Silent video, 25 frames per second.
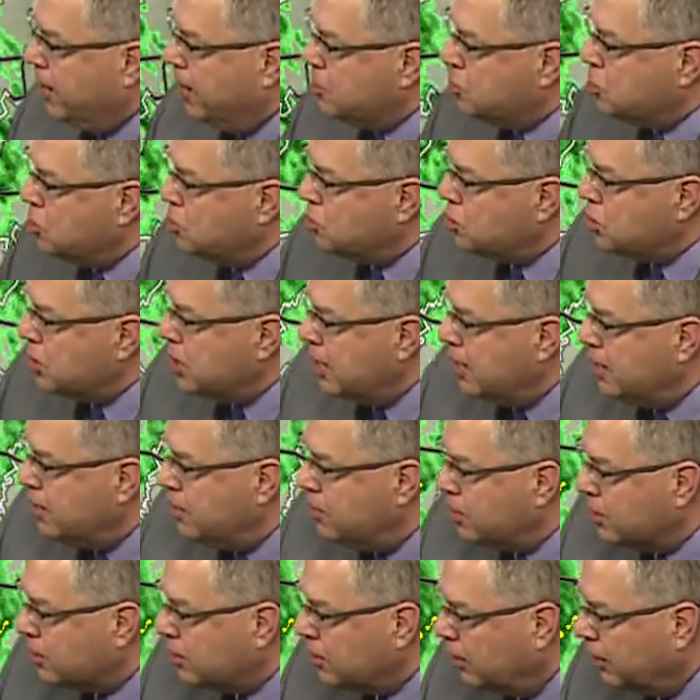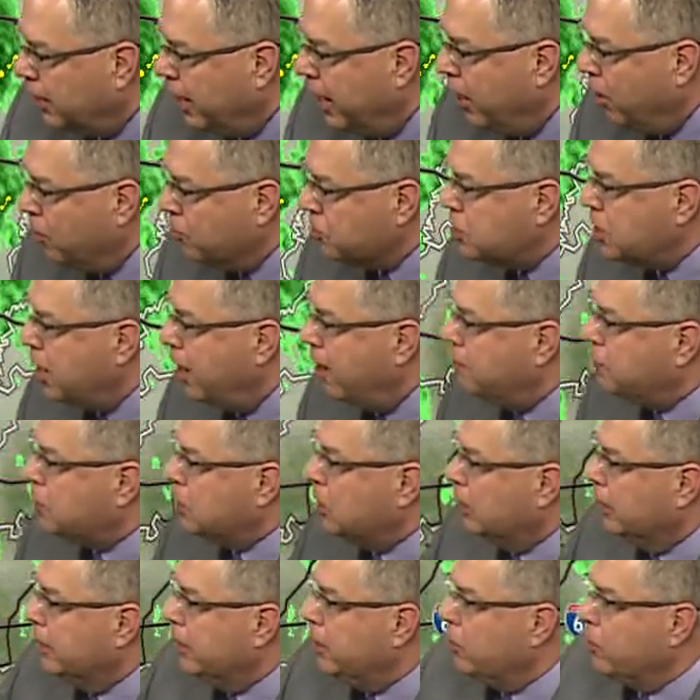as you see, the clouds have
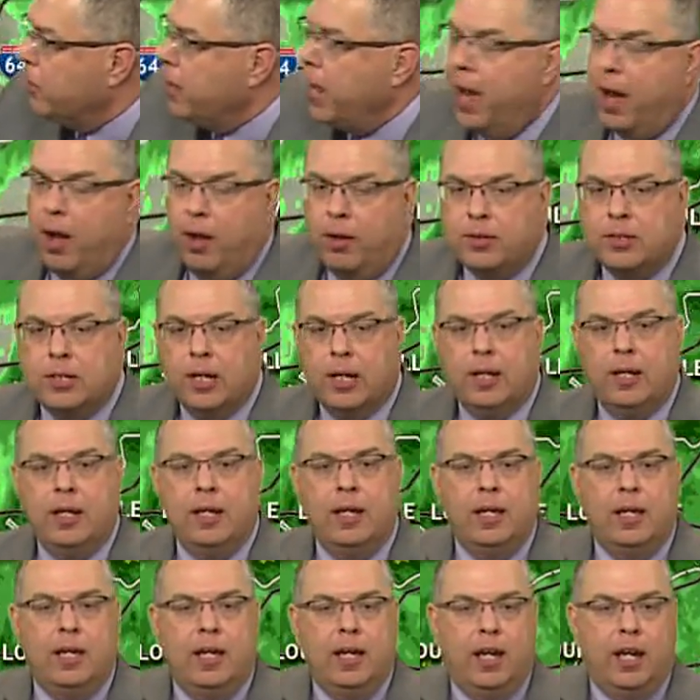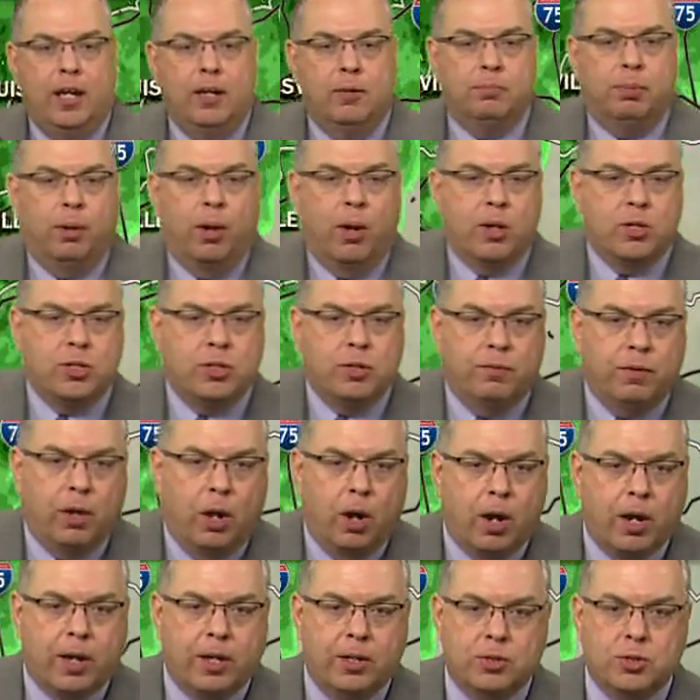cleared out in parts of
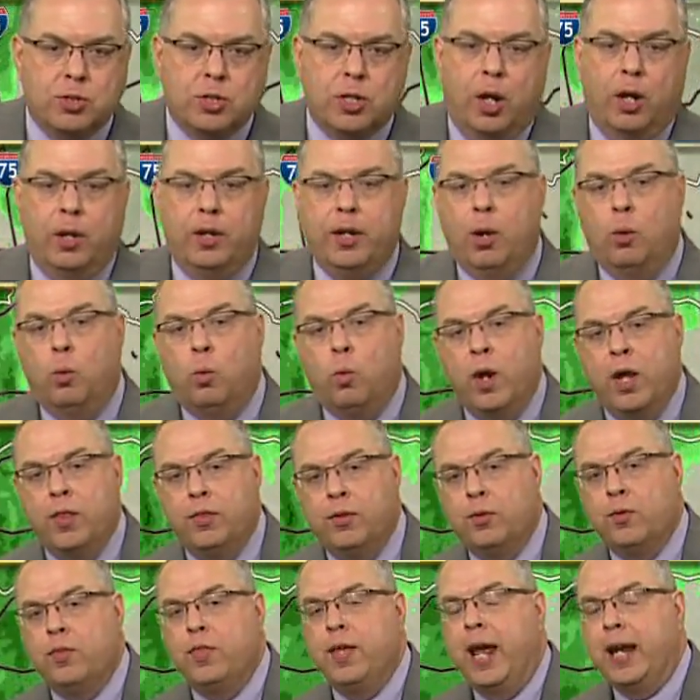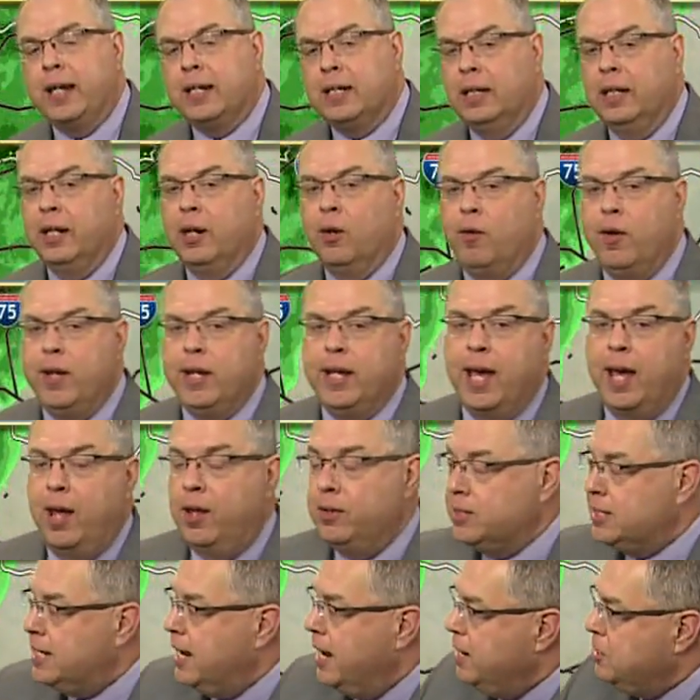Arkansas. Now, whether that clearing
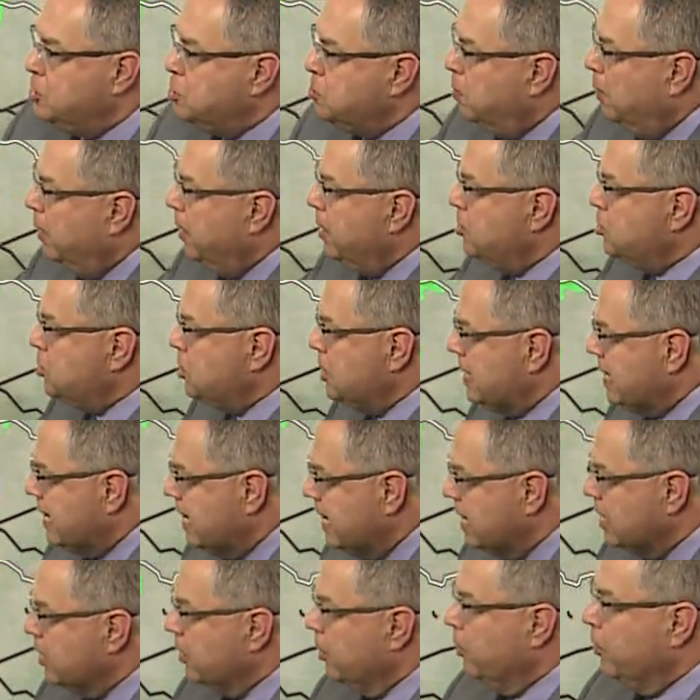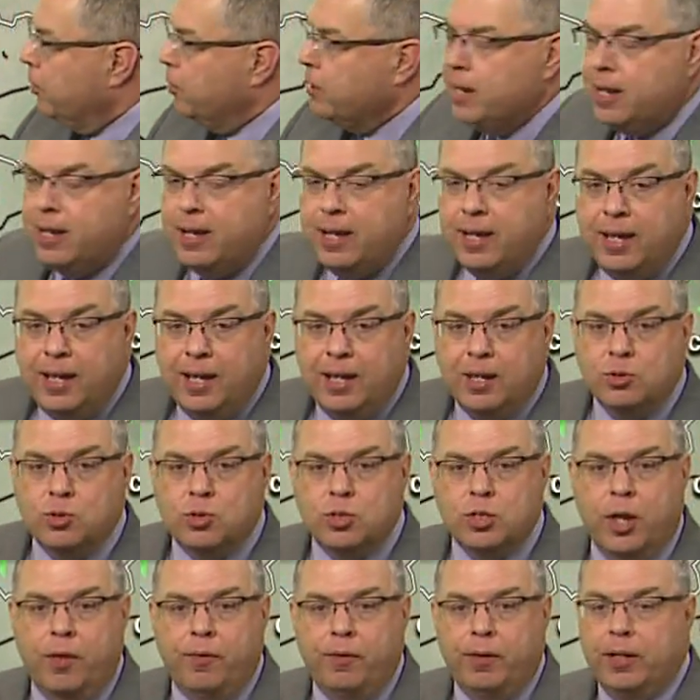out takes place here in
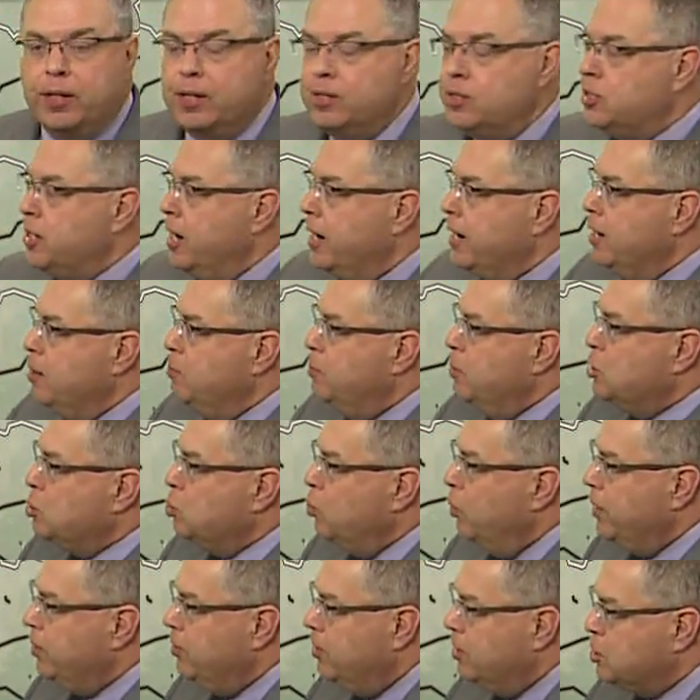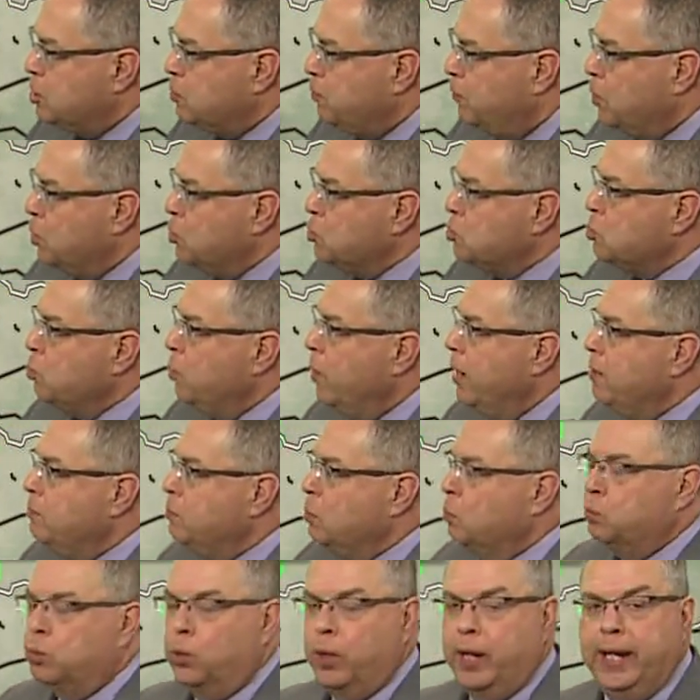southern Kentucky between this first wave
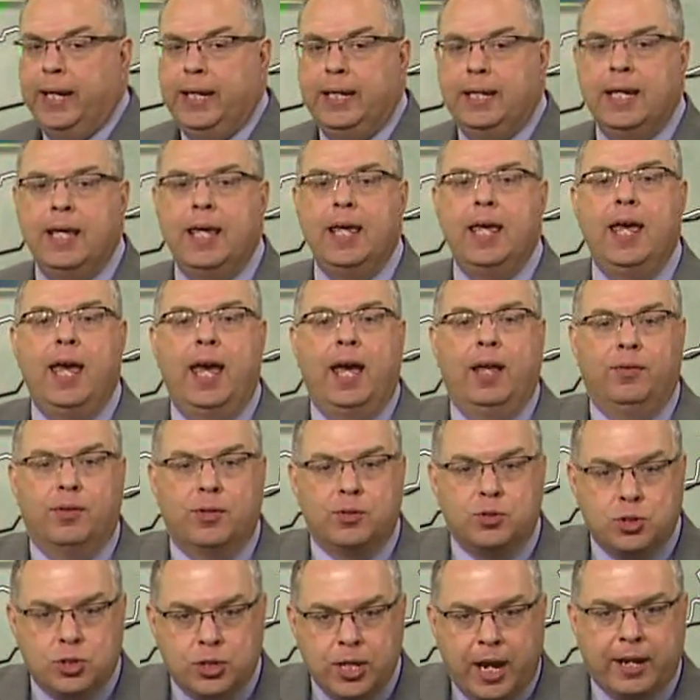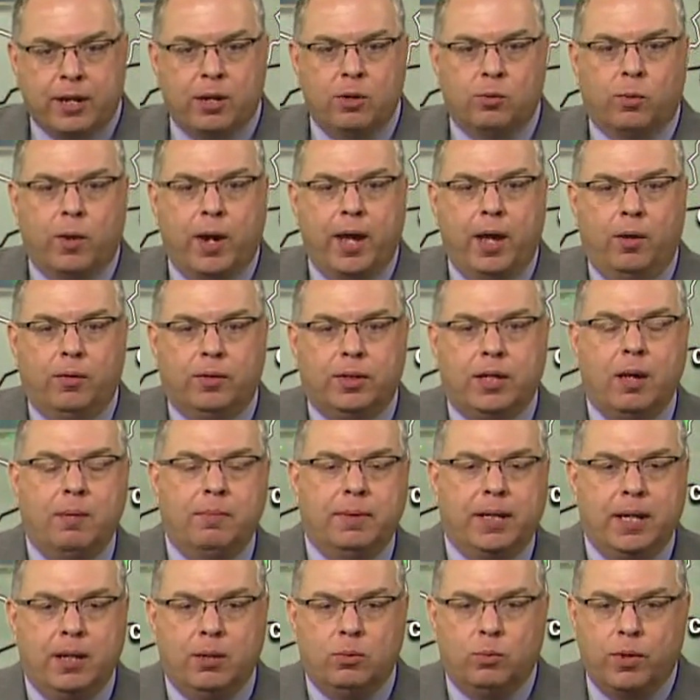of rain and the second round
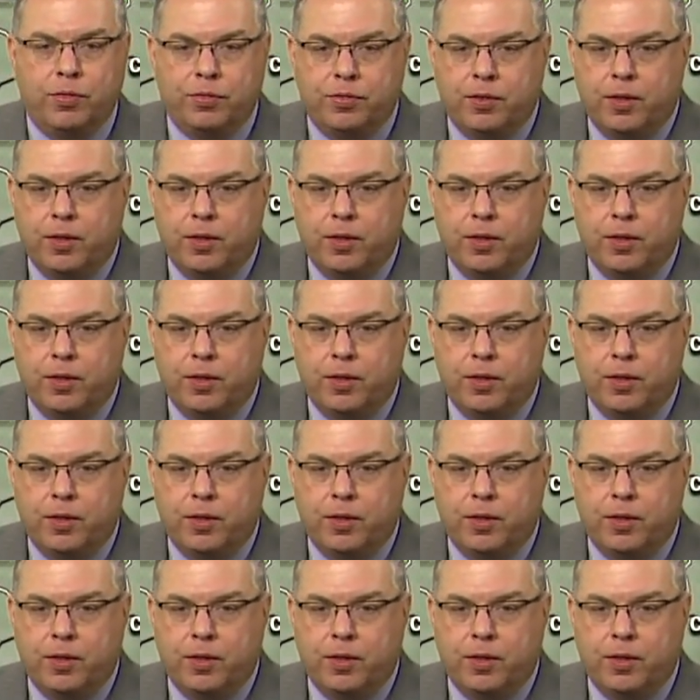coming in with